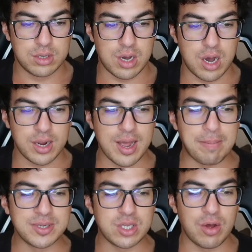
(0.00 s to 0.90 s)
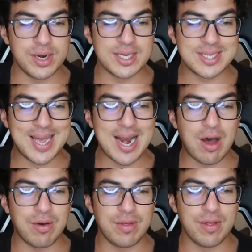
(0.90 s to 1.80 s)
Uh, Kemp is loaning his Get
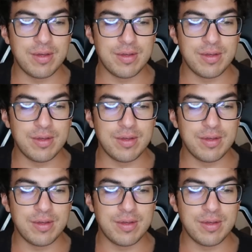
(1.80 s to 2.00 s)
Out